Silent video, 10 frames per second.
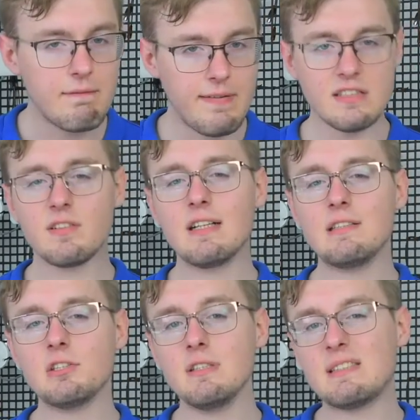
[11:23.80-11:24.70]
Face
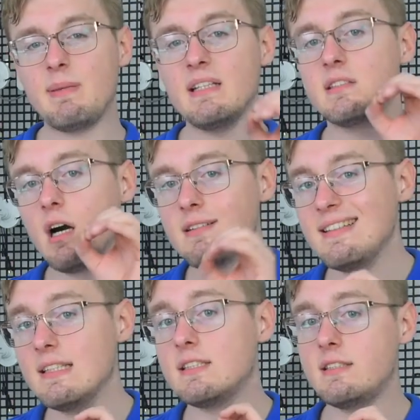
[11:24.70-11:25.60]
recognition is being done in
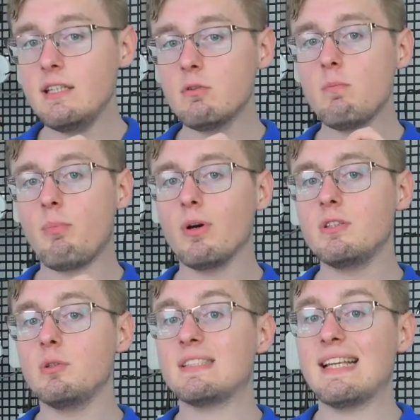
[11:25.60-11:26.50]

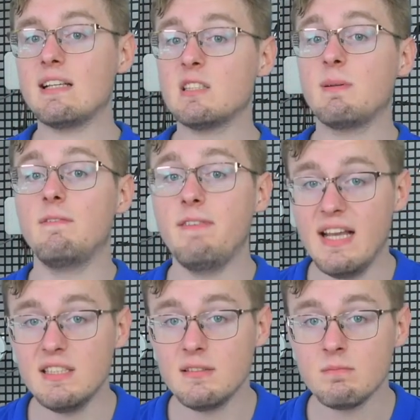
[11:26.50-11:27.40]
0.2 seconds per
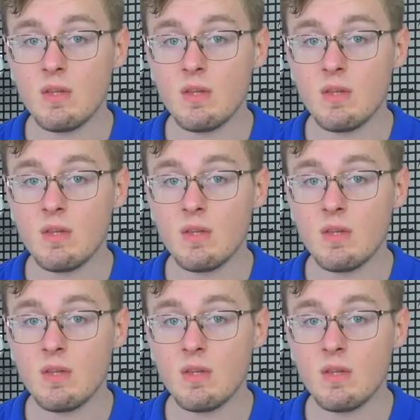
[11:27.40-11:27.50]
face,